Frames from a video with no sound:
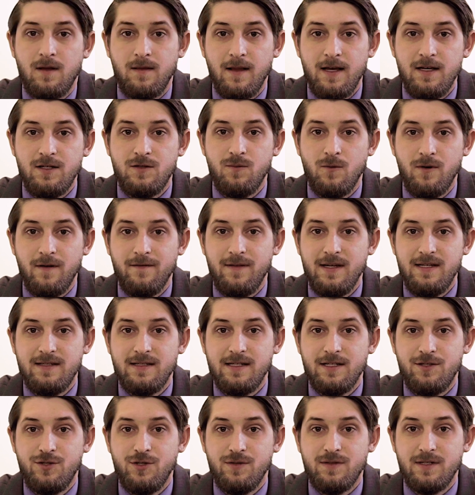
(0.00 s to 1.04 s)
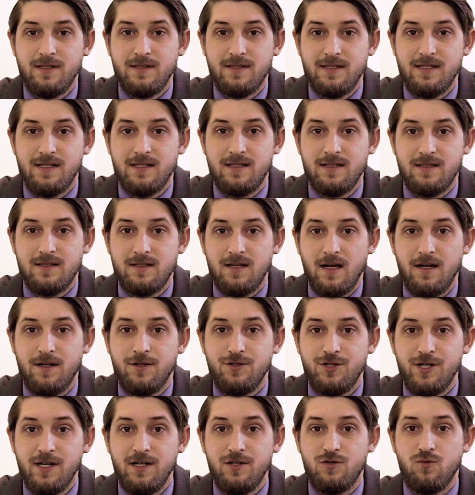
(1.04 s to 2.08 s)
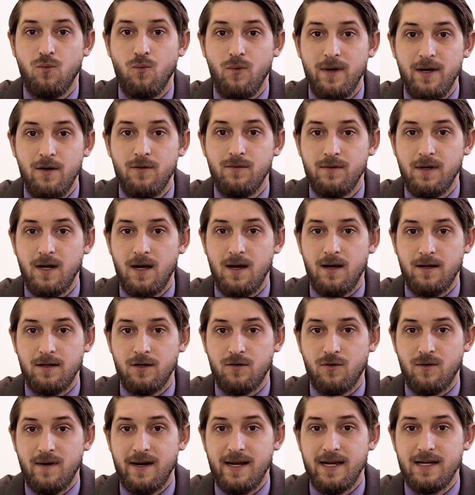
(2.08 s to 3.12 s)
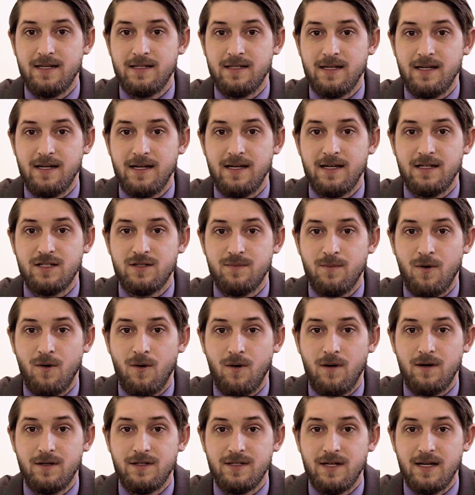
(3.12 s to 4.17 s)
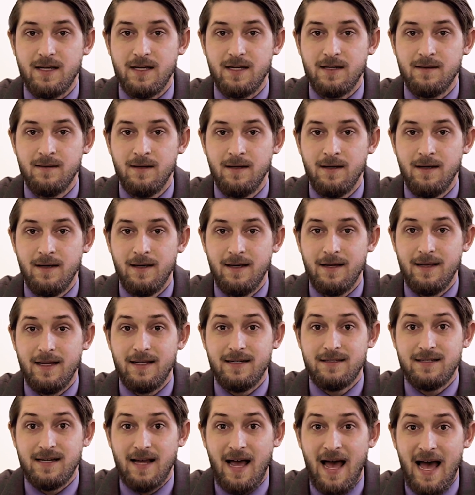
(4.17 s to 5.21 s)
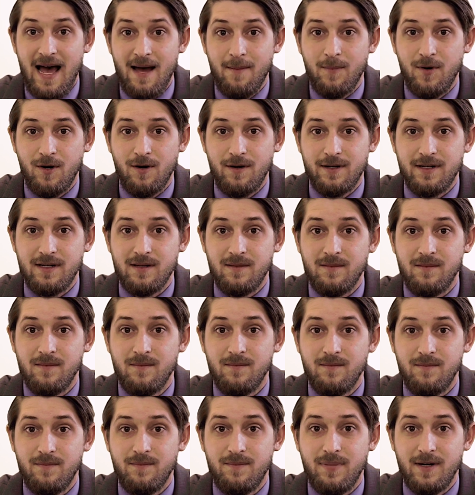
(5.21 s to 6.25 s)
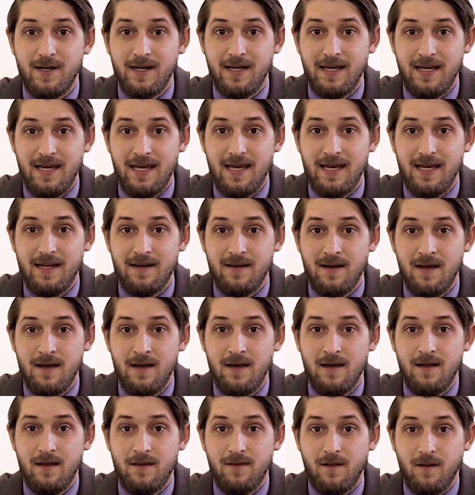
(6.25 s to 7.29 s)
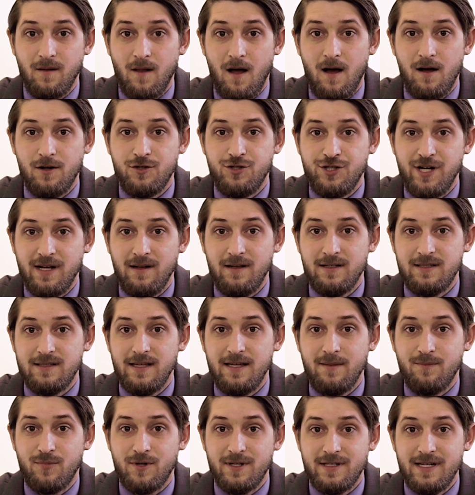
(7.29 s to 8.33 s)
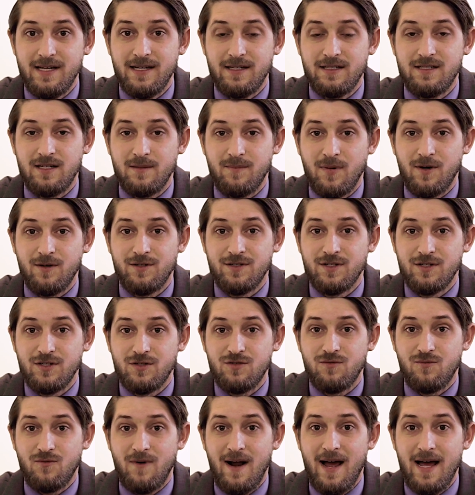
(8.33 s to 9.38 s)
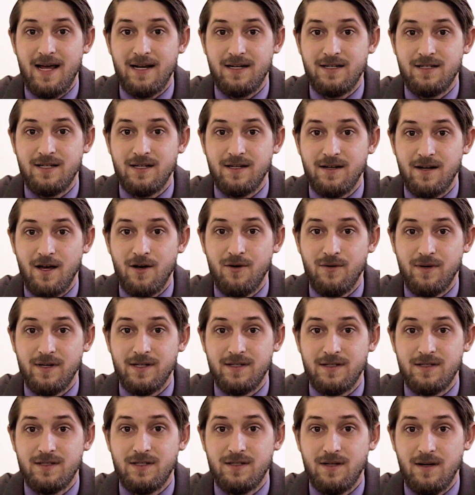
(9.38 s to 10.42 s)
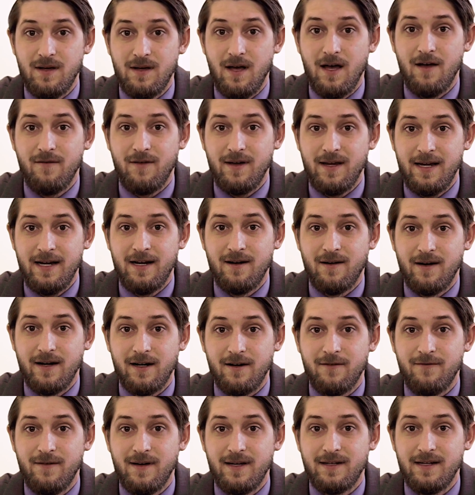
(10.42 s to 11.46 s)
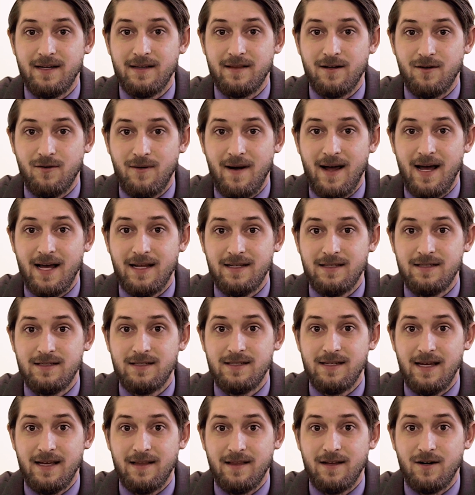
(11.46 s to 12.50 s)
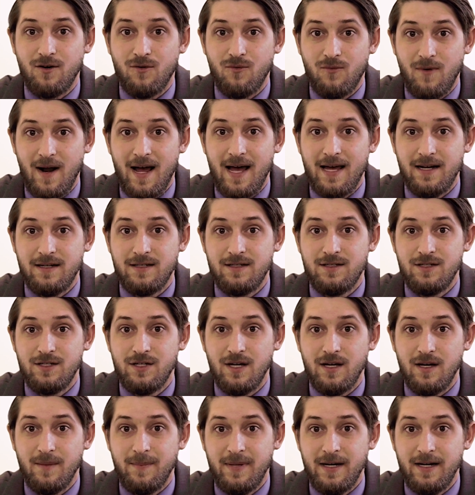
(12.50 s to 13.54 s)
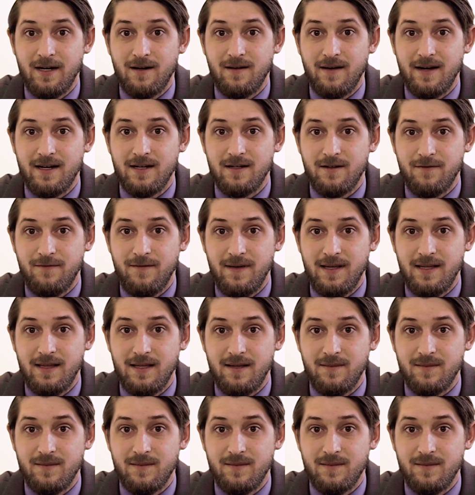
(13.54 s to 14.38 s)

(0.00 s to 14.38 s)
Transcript: Unless one of these issues exists, a judge will not grant an ex parte. It's a high burden, but again, the law jealously protects a person's right to notice of a hearing affecting their rights and their right to appear and defend